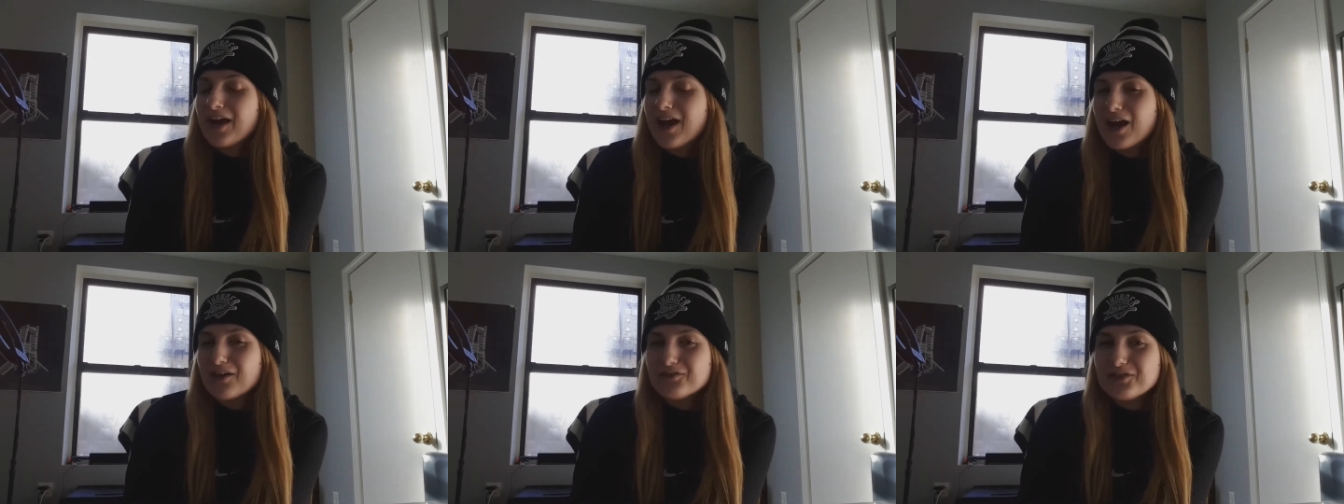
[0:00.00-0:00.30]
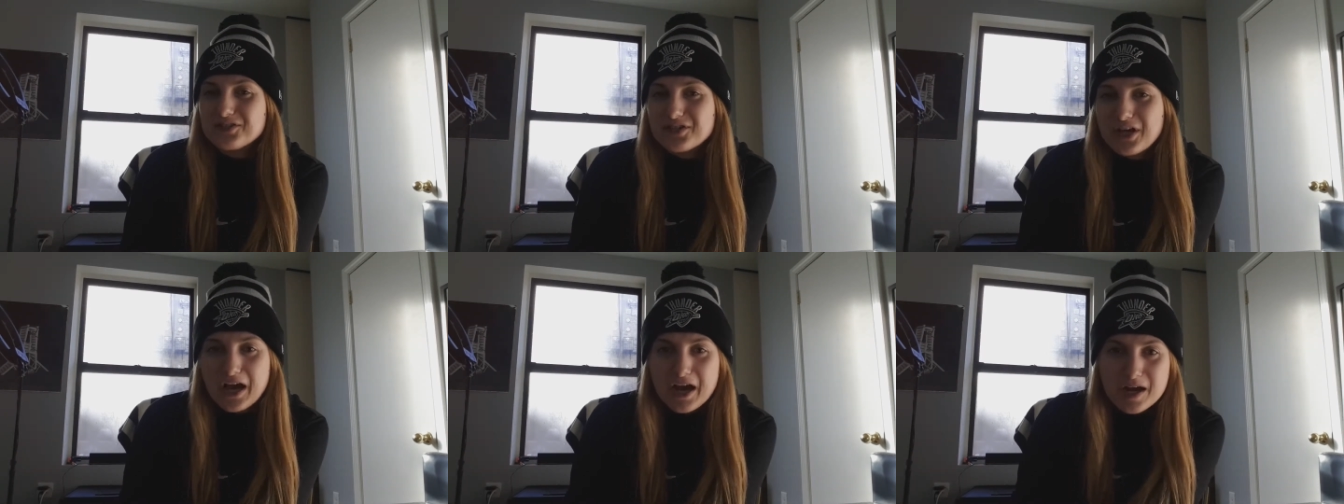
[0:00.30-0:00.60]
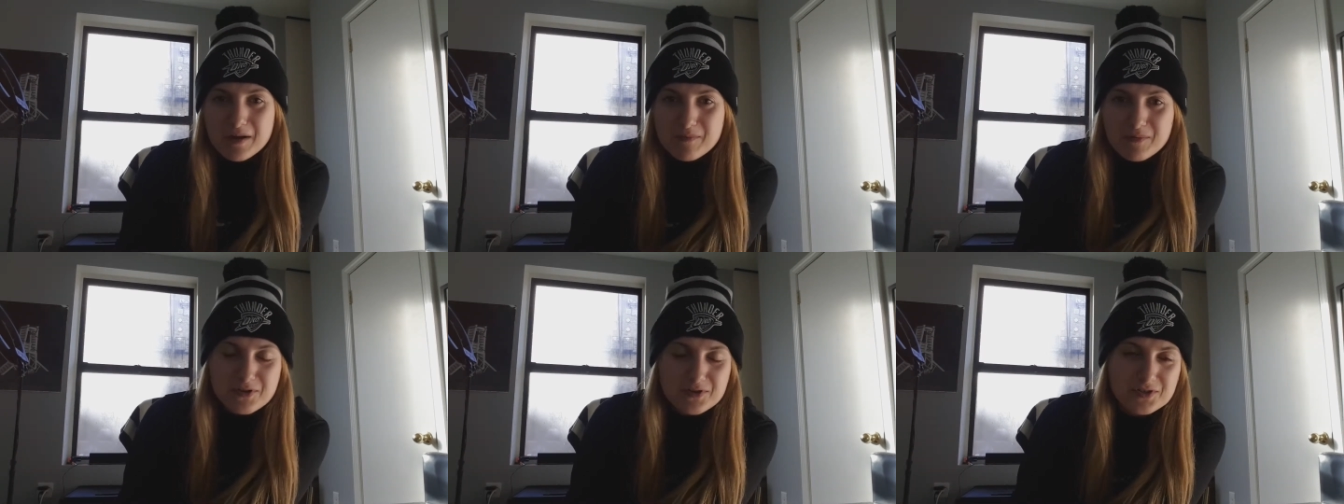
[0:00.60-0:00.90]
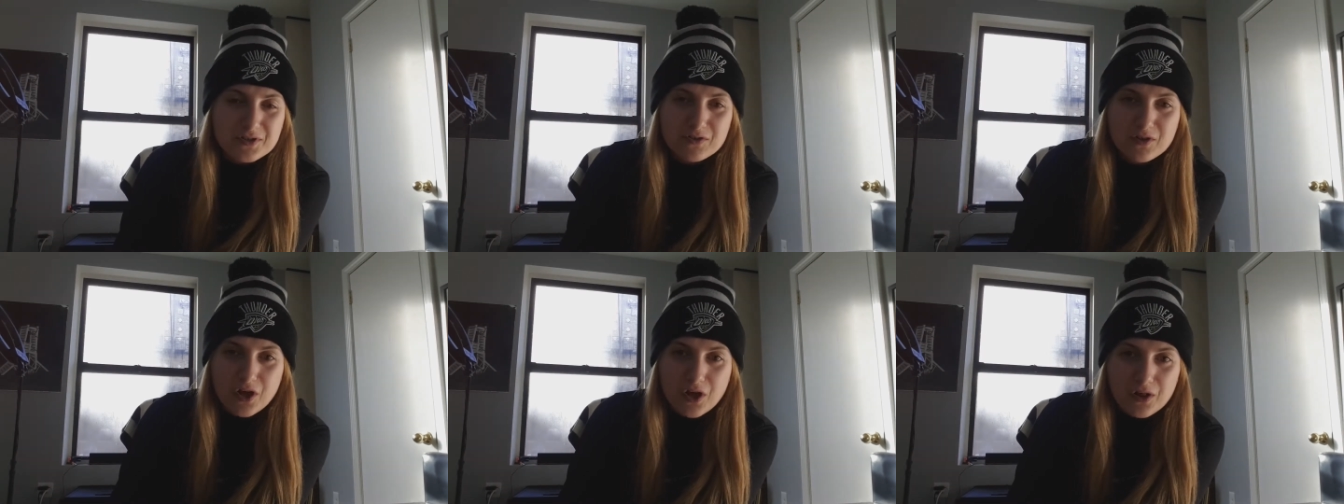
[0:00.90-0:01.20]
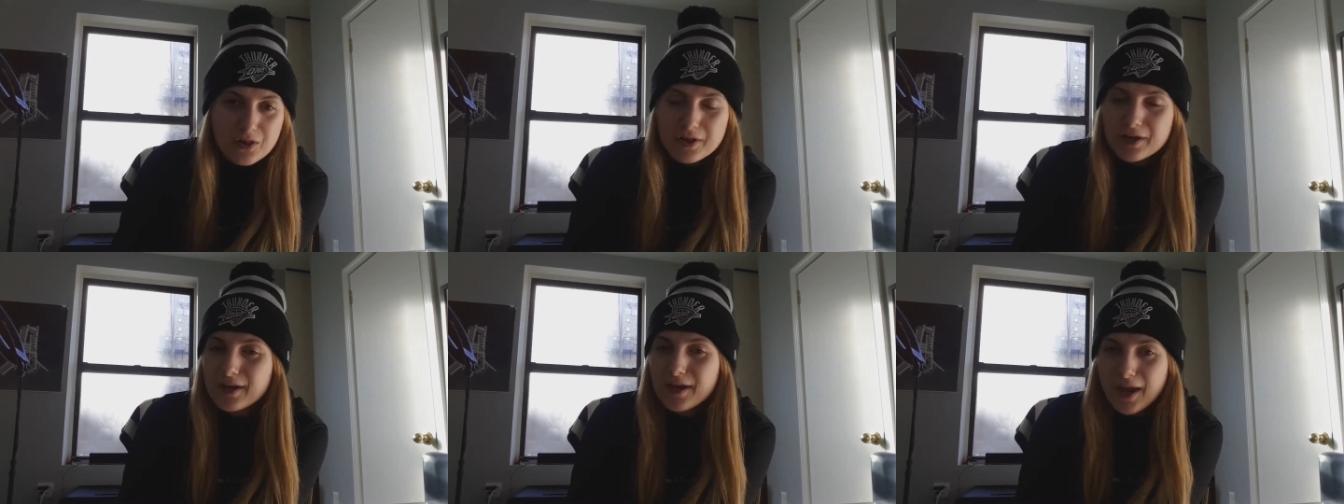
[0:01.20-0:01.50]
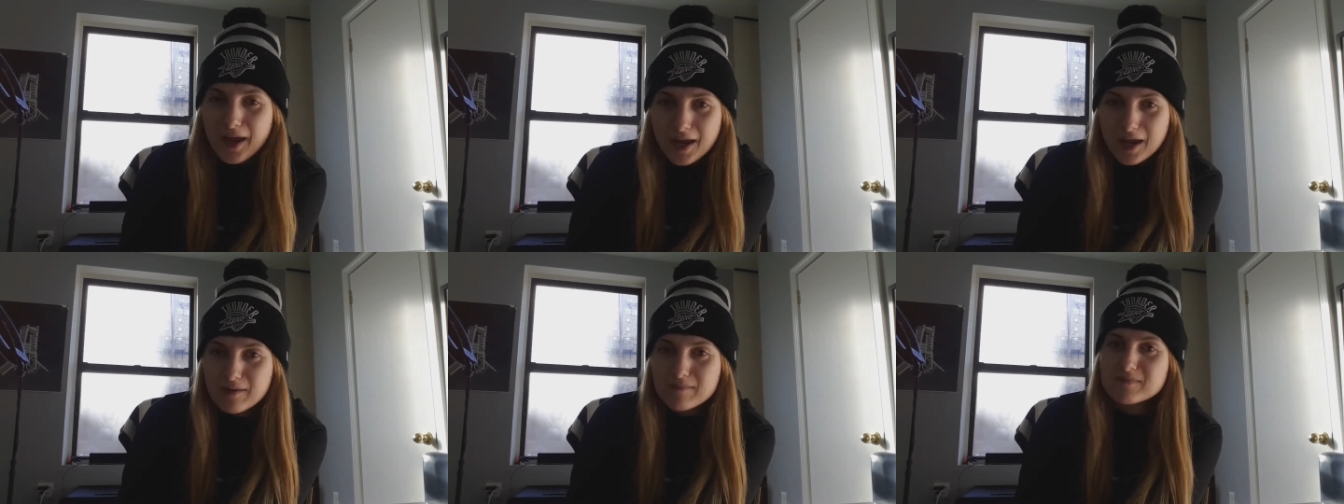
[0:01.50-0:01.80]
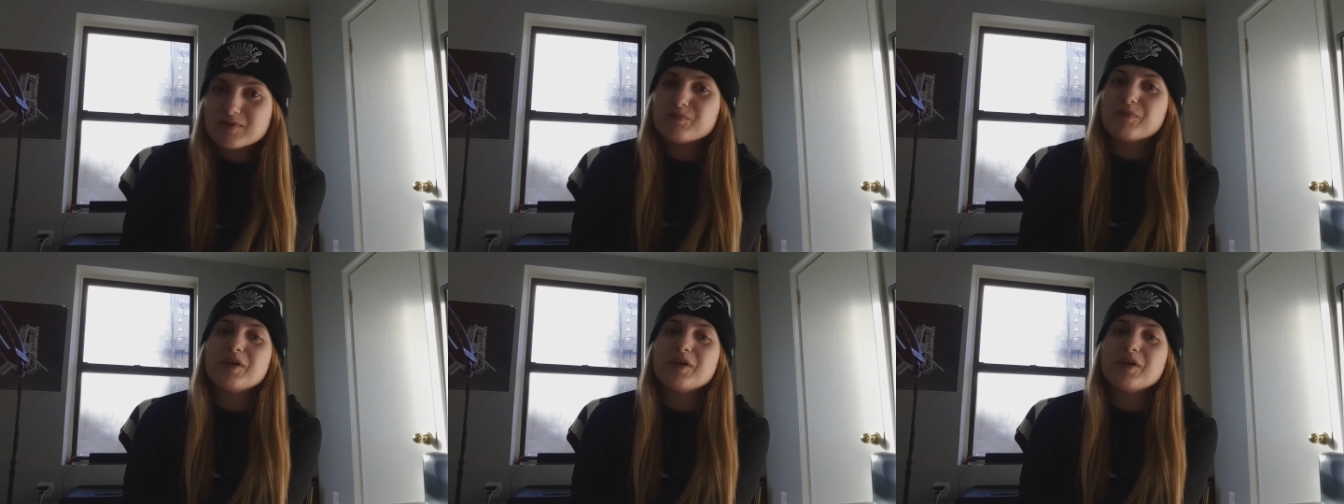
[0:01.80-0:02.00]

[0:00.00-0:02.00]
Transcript: every time there's a lull in games,